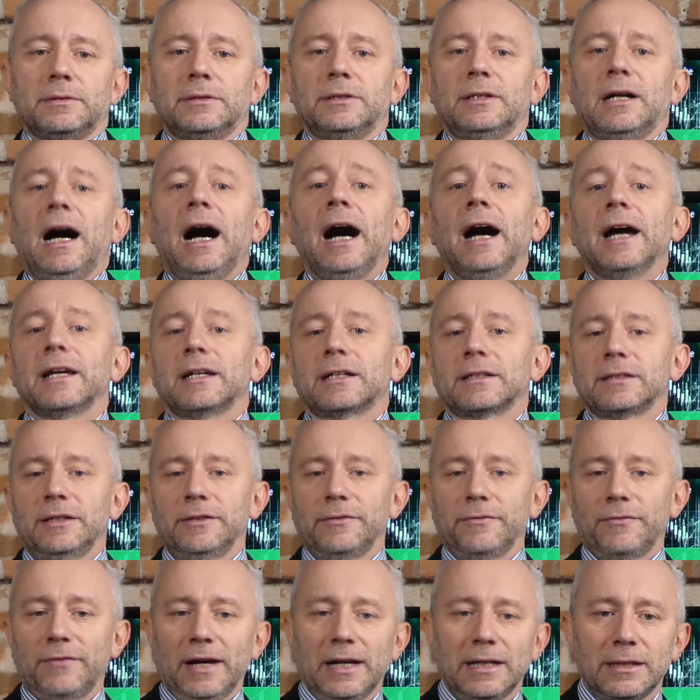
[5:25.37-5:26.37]
The higher the
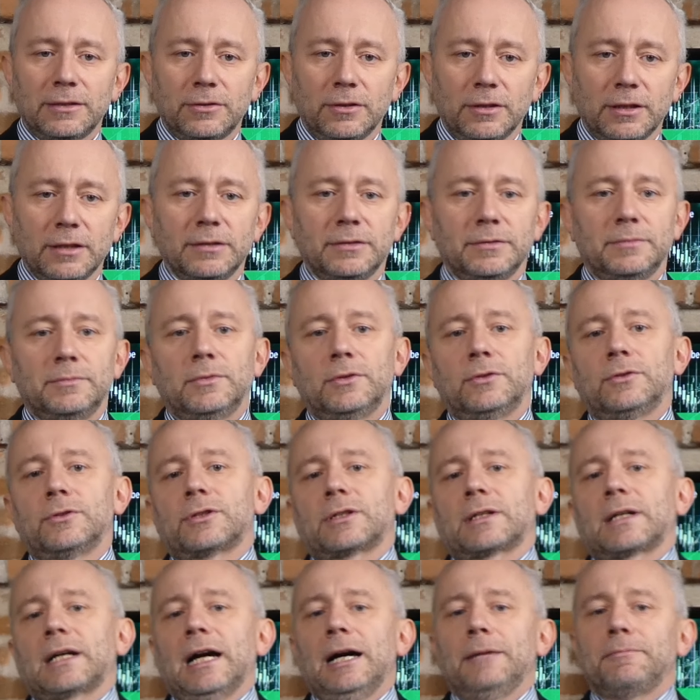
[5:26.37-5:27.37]
inventory, the more
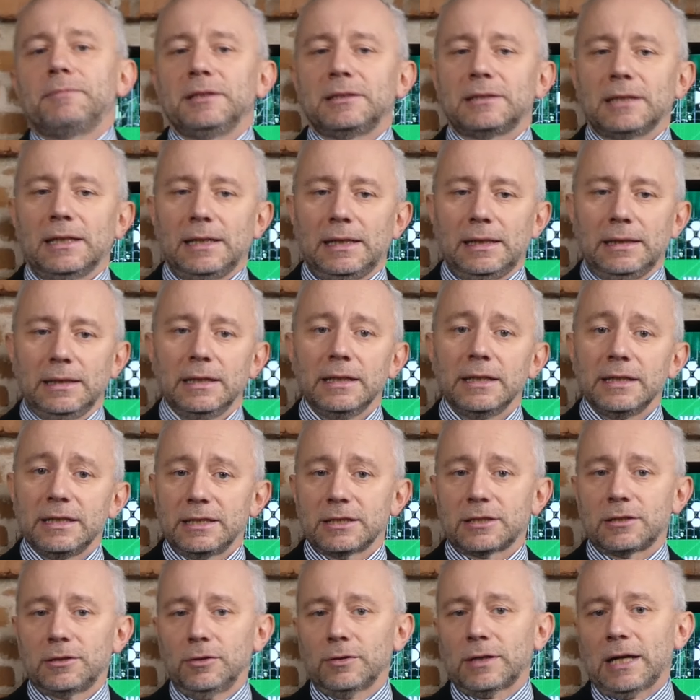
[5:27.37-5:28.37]
capital
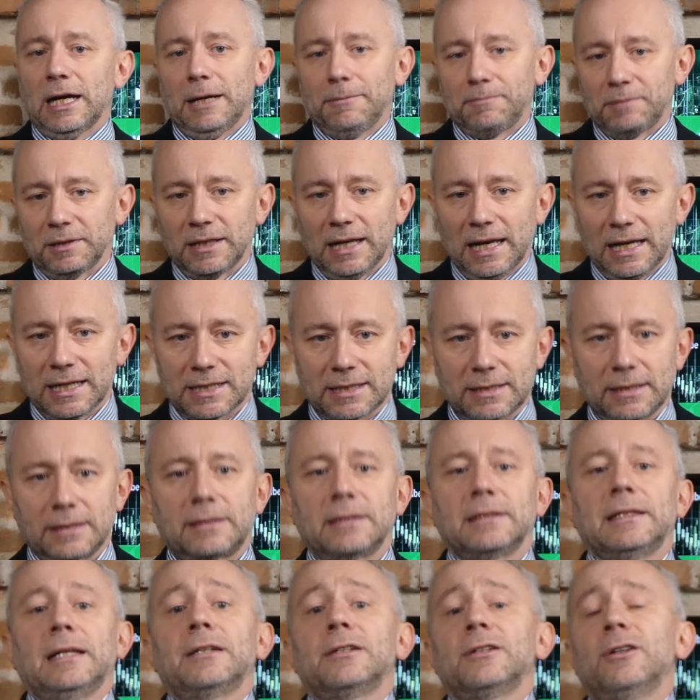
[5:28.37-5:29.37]
is locked up in
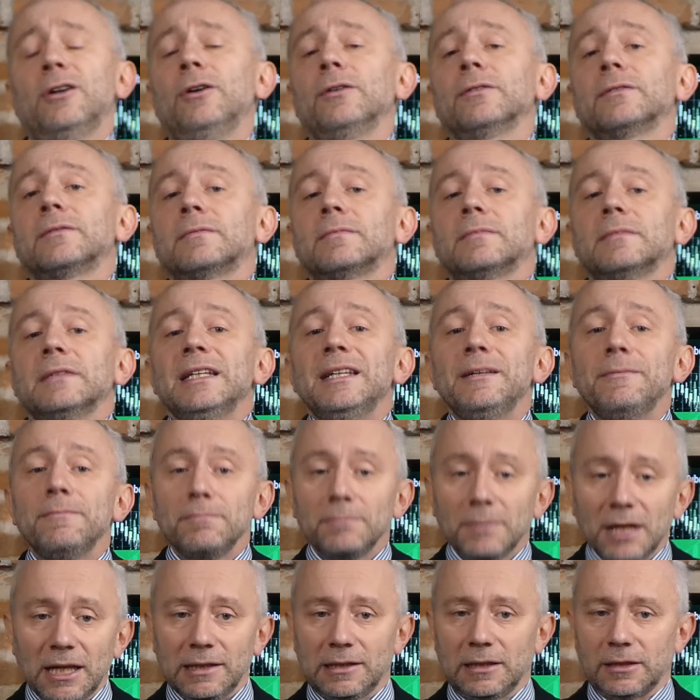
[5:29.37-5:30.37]
assets that not
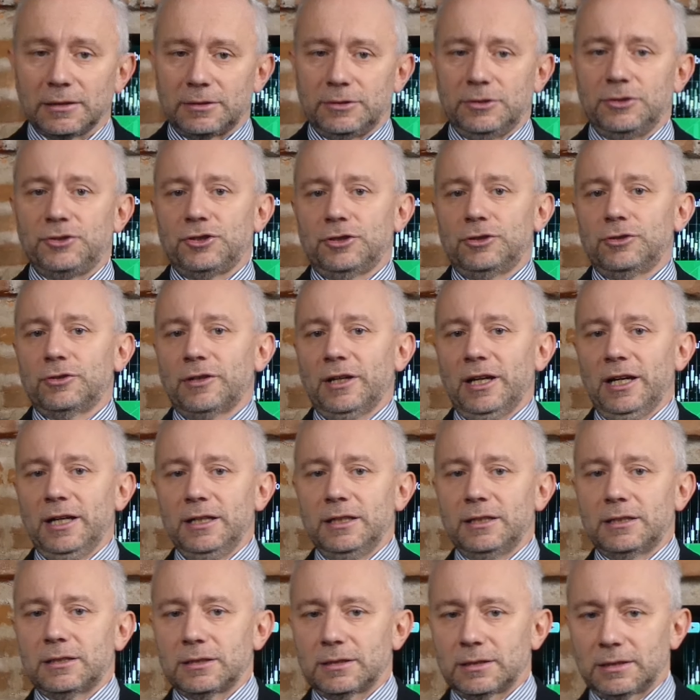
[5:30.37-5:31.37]
immediately
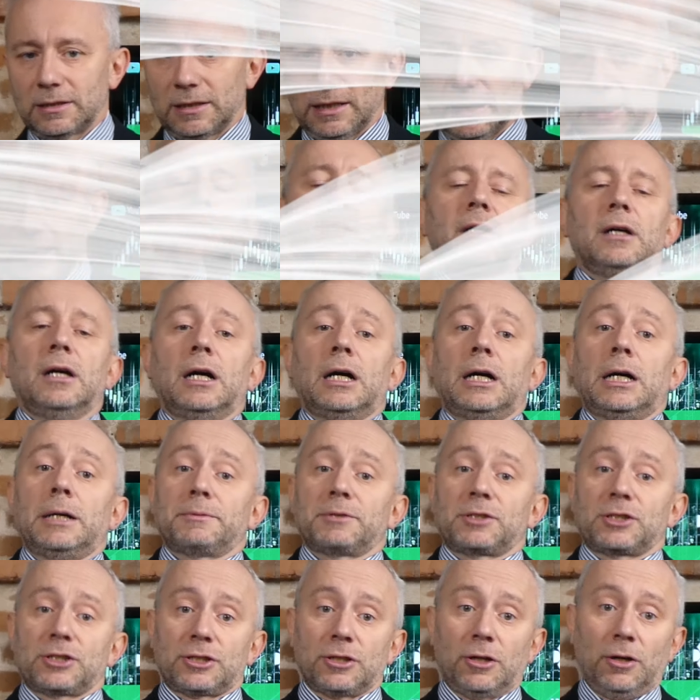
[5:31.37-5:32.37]
generate cash.
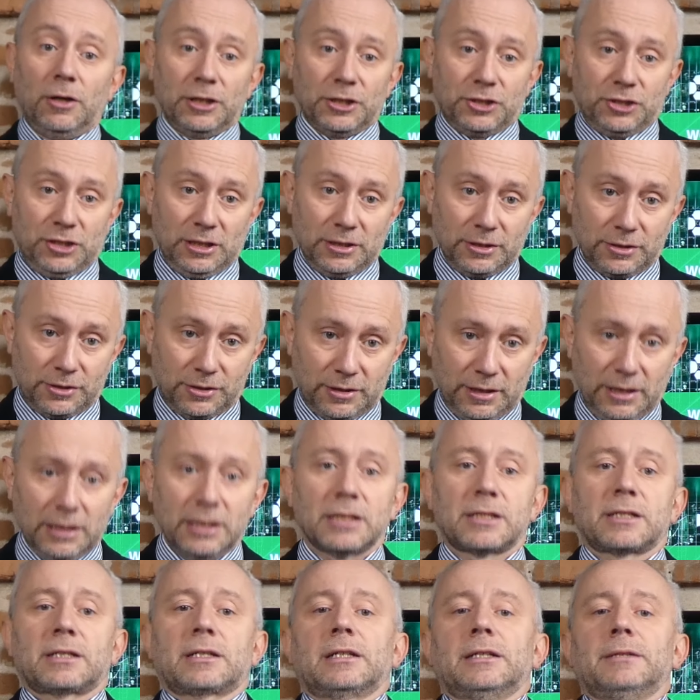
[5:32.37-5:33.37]
Obsolescence
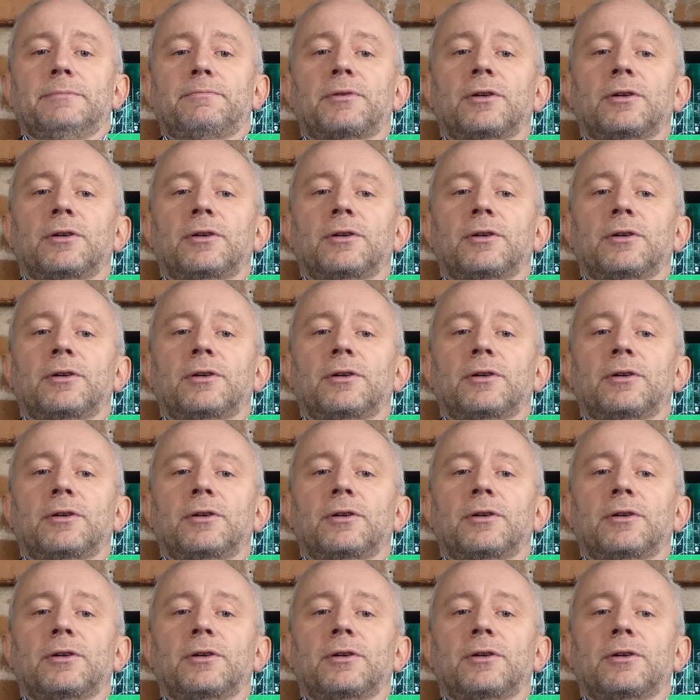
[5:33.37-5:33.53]
risk.